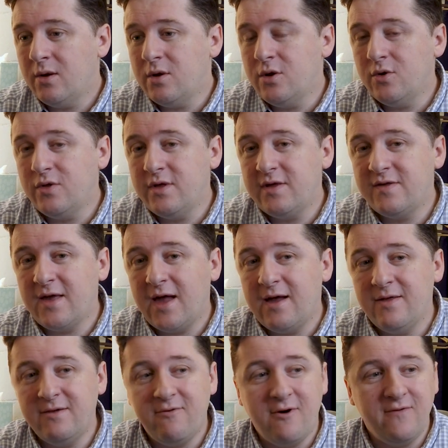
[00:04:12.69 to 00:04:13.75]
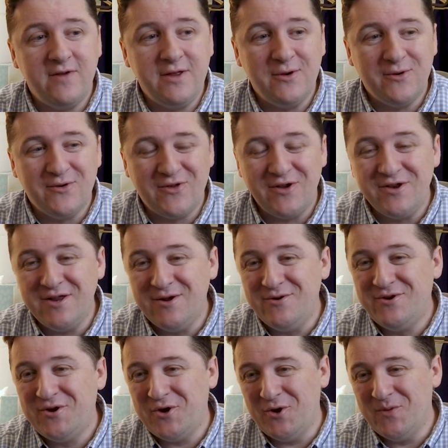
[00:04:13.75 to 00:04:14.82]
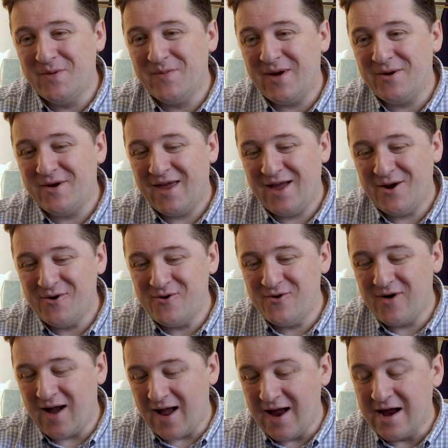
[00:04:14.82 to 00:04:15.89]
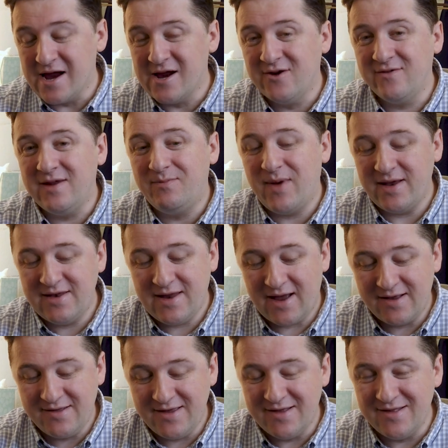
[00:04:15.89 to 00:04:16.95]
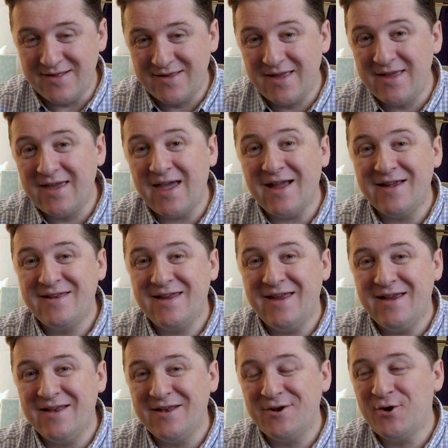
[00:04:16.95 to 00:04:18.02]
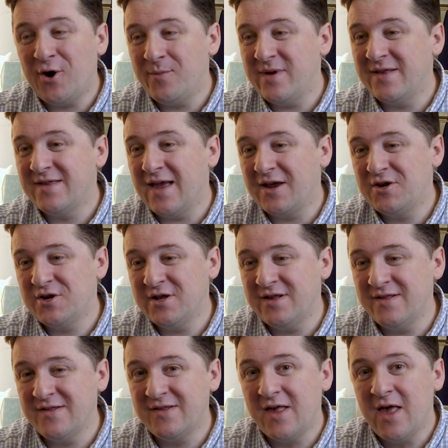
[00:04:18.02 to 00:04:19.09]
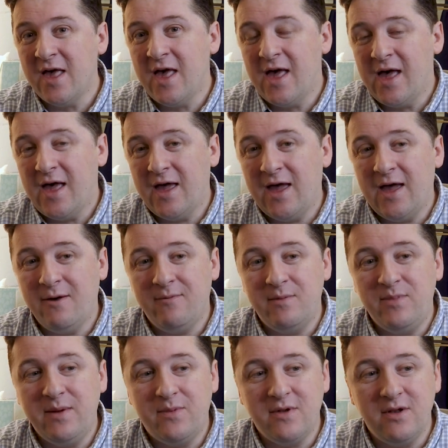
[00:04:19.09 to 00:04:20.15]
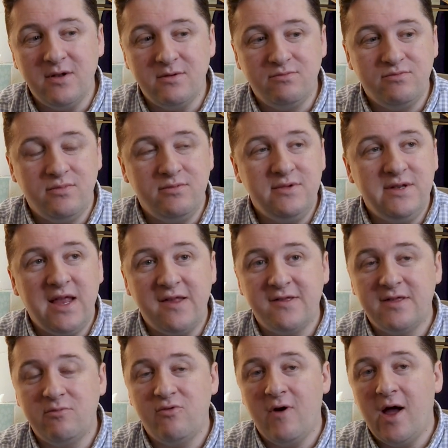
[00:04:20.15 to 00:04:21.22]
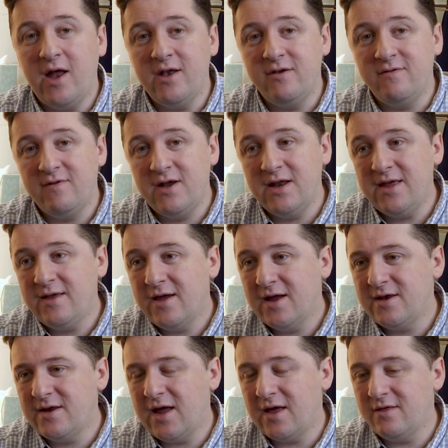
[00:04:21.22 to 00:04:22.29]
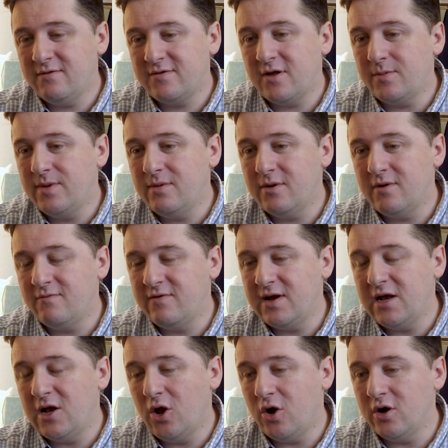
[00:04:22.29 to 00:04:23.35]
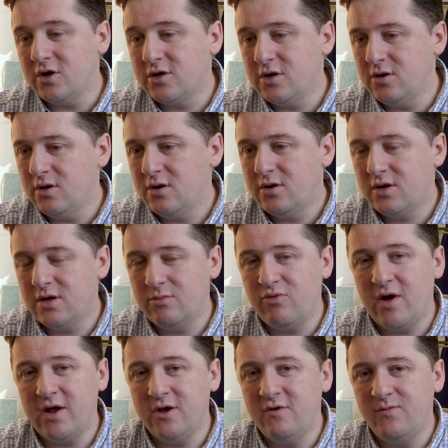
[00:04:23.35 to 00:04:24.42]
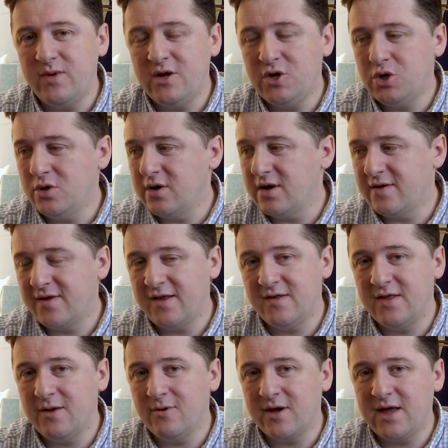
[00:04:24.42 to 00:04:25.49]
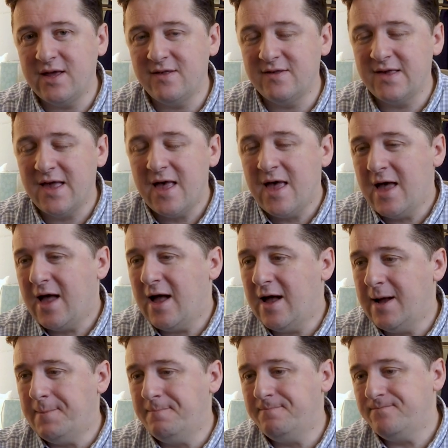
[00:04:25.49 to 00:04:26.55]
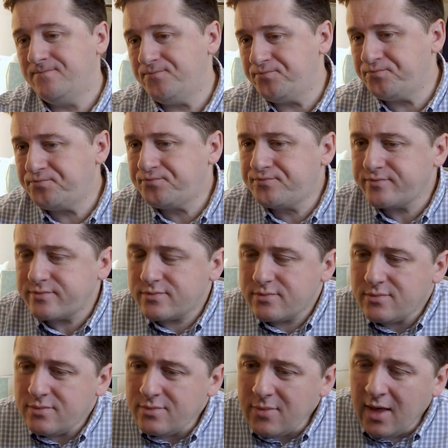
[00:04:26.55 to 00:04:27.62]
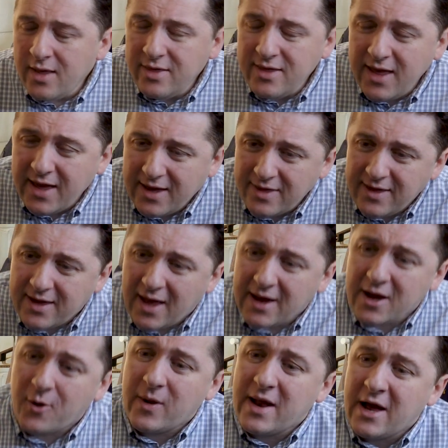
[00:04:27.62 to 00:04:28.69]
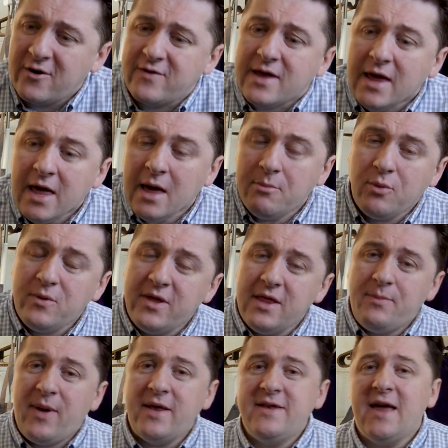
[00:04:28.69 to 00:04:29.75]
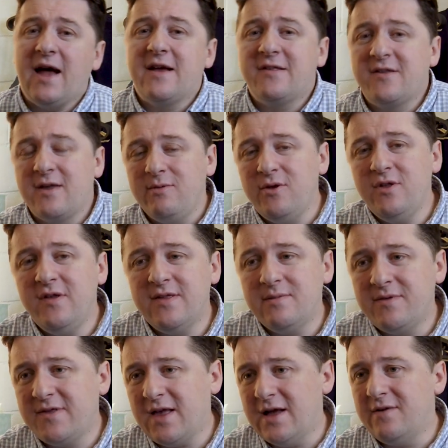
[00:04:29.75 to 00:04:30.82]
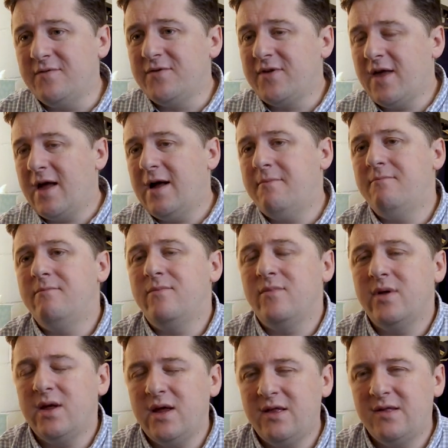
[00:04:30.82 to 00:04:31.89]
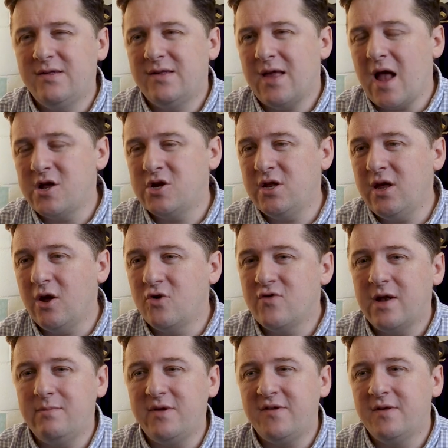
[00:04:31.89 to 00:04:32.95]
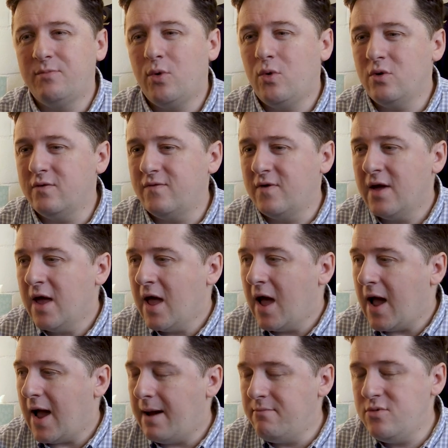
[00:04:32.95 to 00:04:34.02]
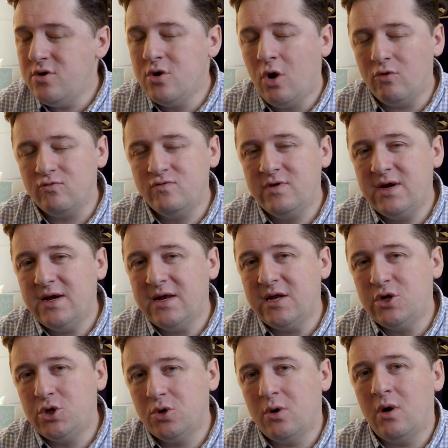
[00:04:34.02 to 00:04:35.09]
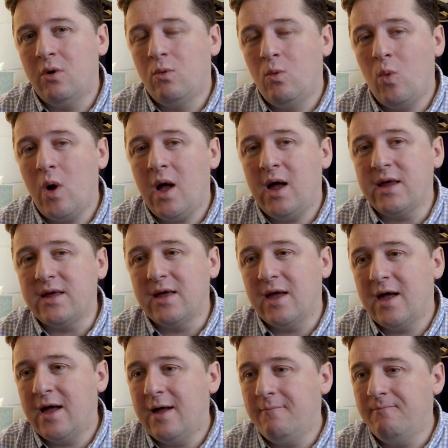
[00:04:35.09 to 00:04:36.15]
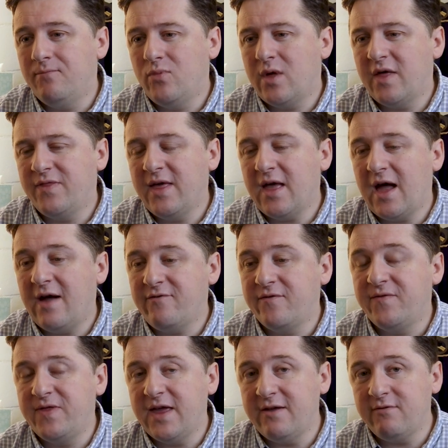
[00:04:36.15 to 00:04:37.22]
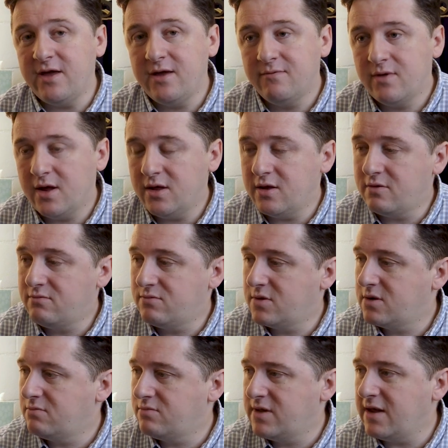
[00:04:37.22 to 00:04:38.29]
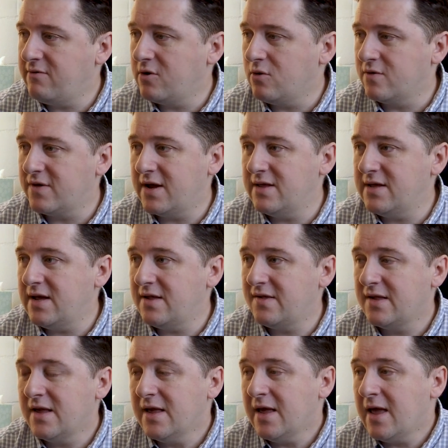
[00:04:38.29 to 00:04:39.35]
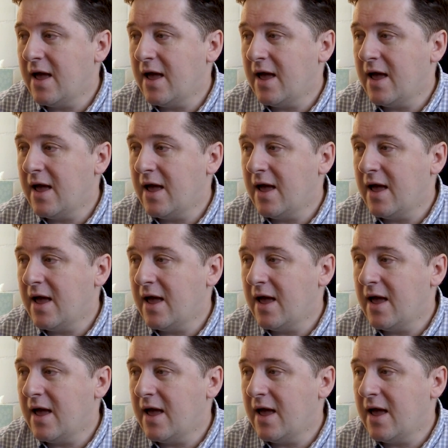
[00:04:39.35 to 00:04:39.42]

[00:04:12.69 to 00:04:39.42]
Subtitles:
I know there are videos on YouTube about how angry Pentaxians can get in comment sections when people diss the brand, really. And there's a lot of people who are really loyal to the brand, who've been shooting it since they were kids. And they can get quite angry. But within the Pentax communities themselves, it's actually incredibly supportive. I'm not really sure why. I think I have a theory, and the theory goes like this.